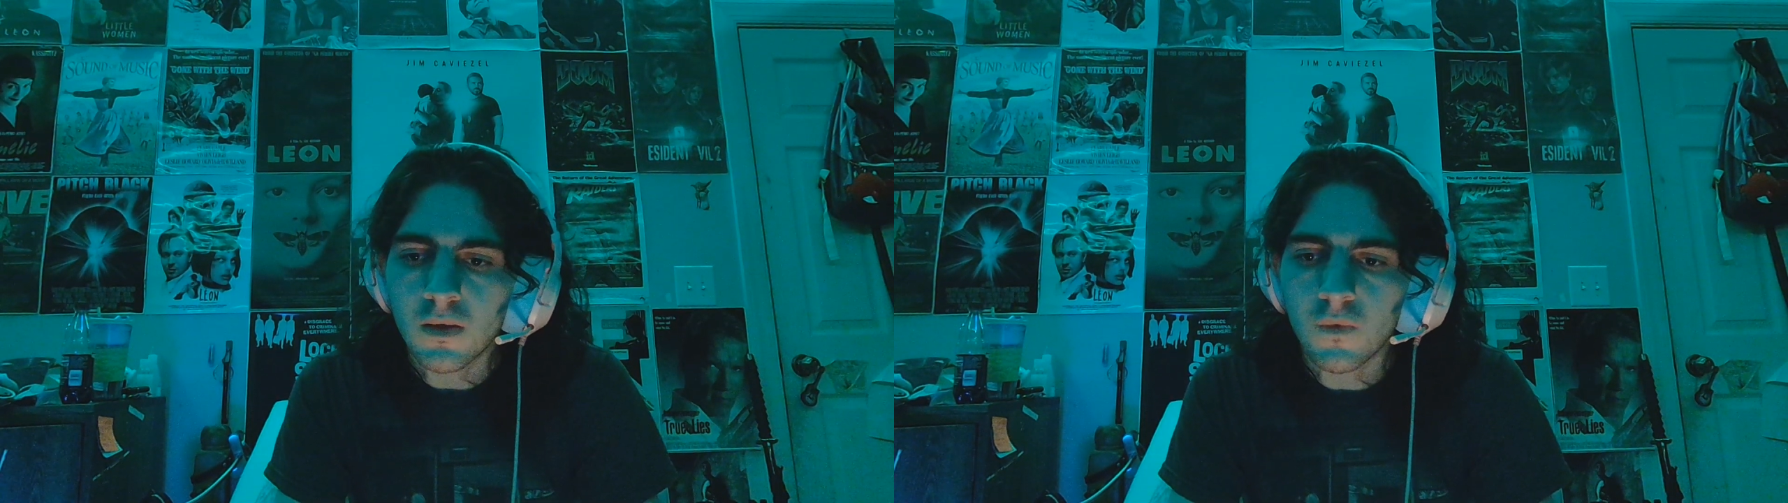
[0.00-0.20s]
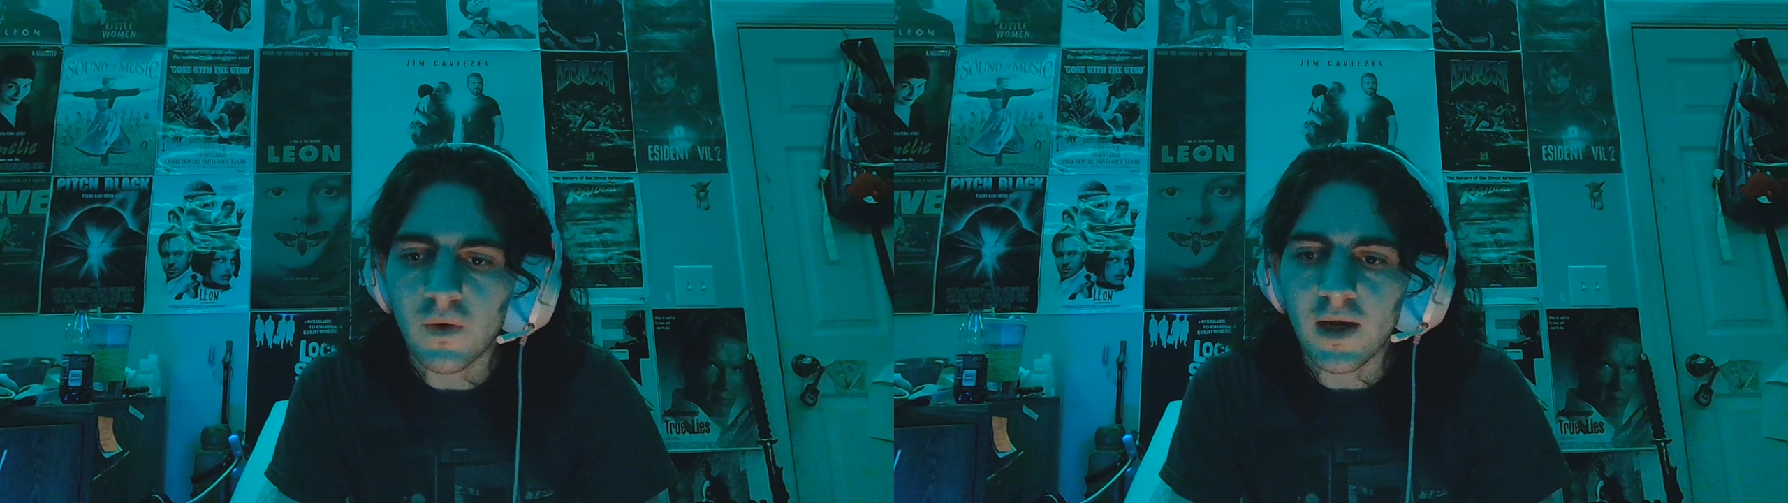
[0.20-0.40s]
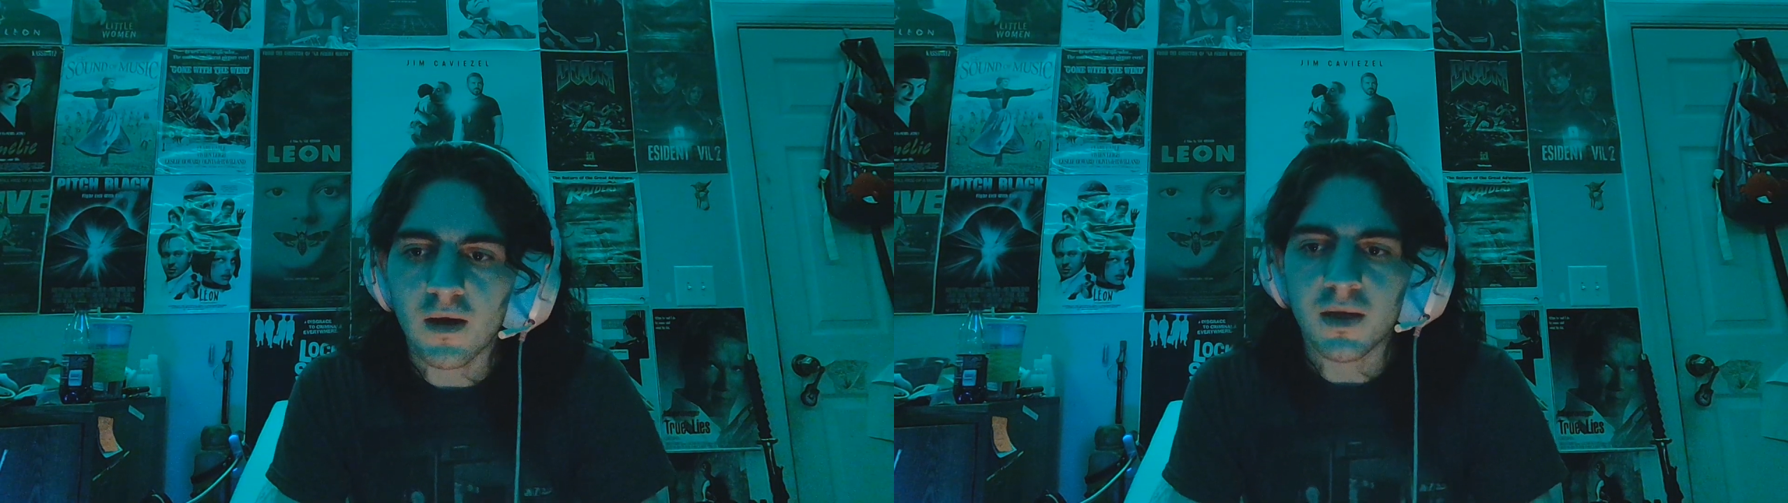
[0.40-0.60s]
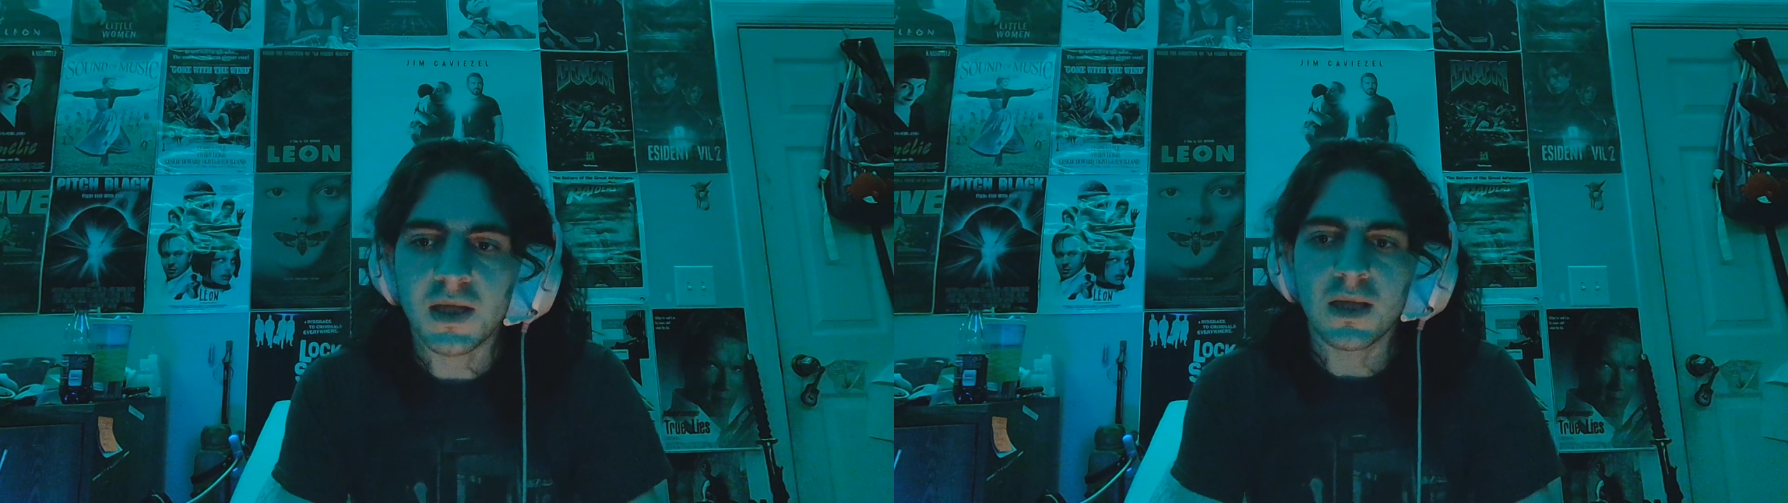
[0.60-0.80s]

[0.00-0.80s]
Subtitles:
where